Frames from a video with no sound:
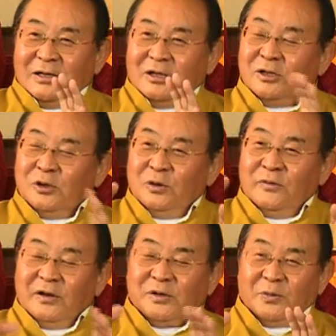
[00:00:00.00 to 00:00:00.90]
is
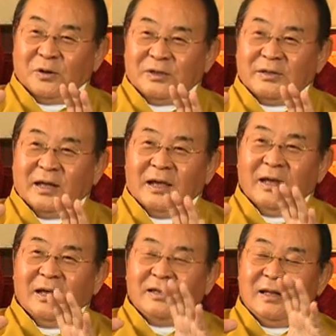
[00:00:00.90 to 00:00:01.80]
universe process. There,
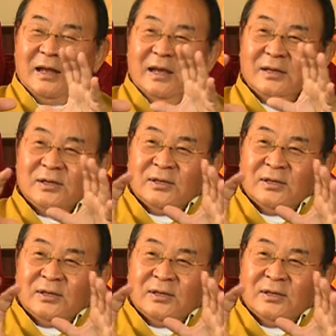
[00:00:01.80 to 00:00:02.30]
there is